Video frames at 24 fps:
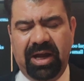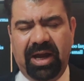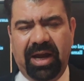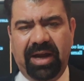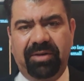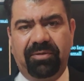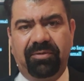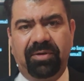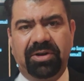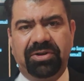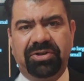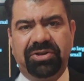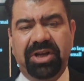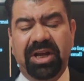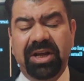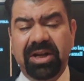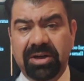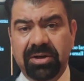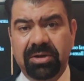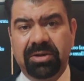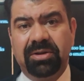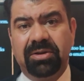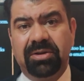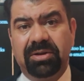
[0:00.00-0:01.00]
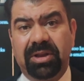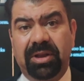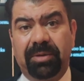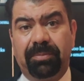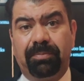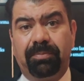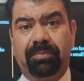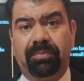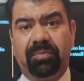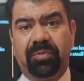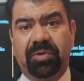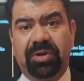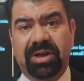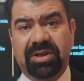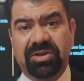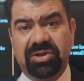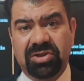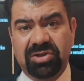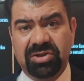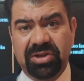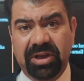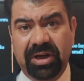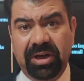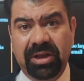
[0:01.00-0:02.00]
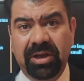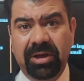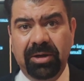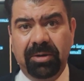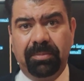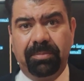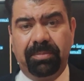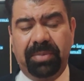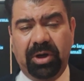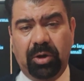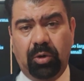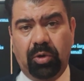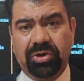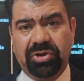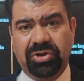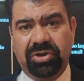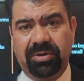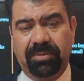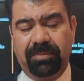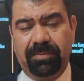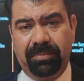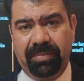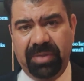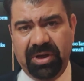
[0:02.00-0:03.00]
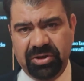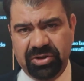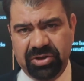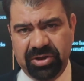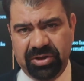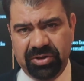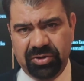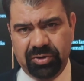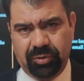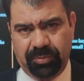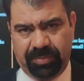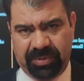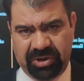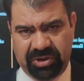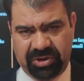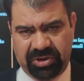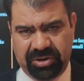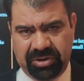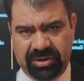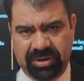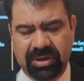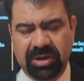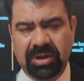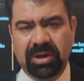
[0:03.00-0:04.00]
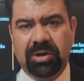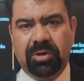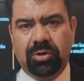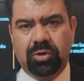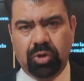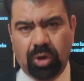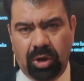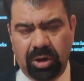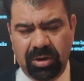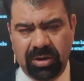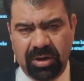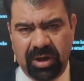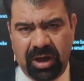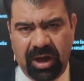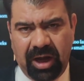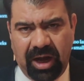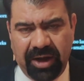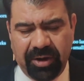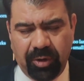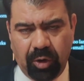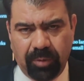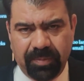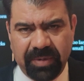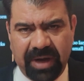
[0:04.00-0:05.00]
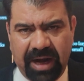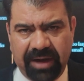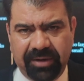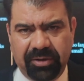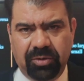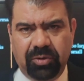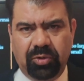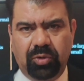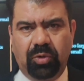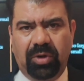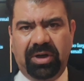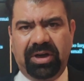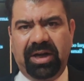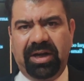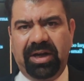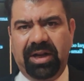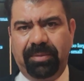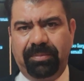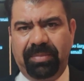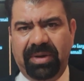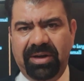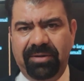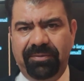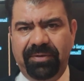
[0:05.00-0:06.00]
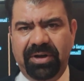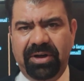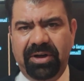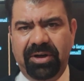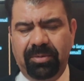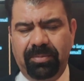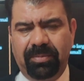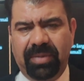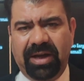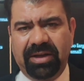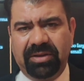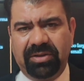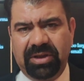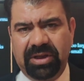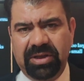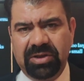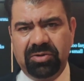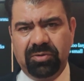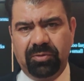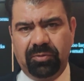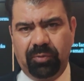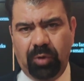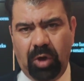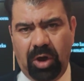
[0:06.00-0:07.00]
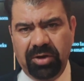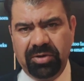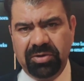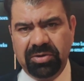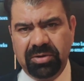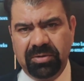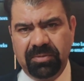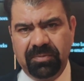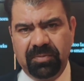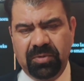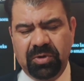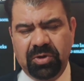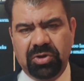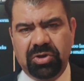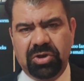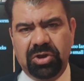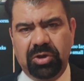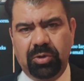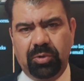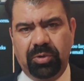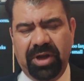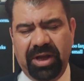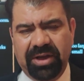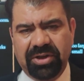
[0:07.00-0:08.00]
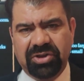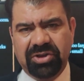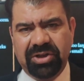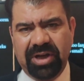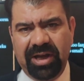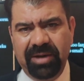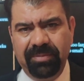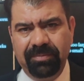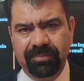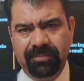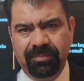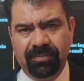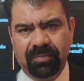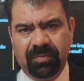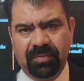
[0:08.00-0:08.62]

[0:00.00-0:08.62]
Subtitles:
and will take the necessary precaution measures to patient. So I hope that you are getting benefited by these vlogs. See you next time.